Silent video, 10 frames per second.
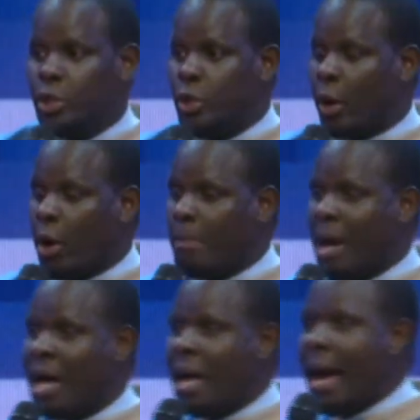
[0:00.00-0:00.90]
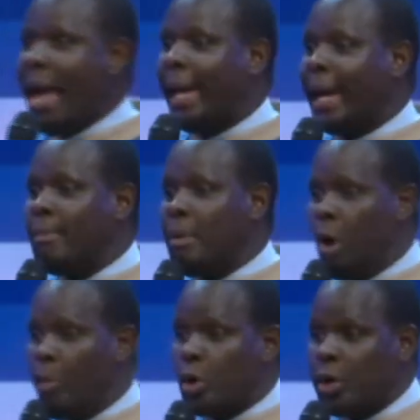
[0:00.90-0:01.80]
unajua kwamba, I can be
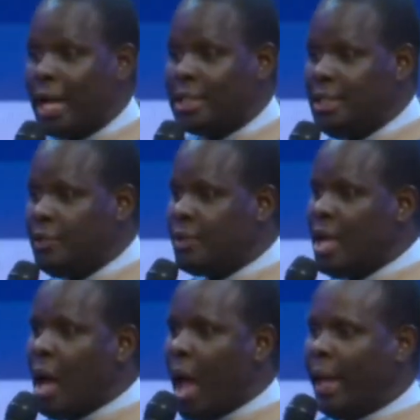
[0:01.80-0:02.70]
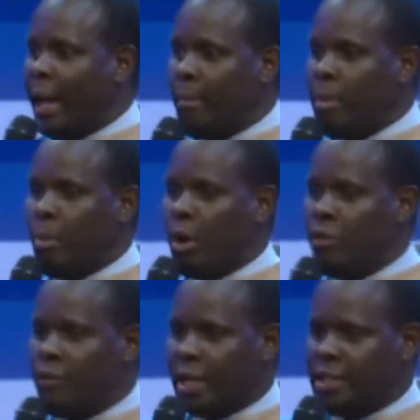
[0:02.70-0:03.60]
more productive. I can be more
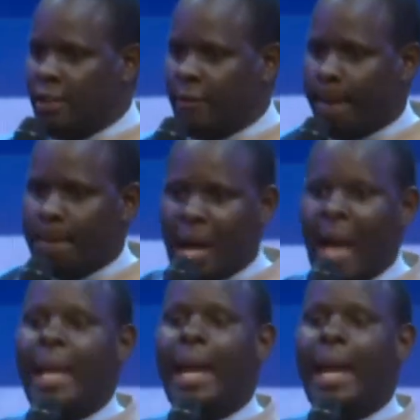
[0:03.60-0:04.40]
effective. I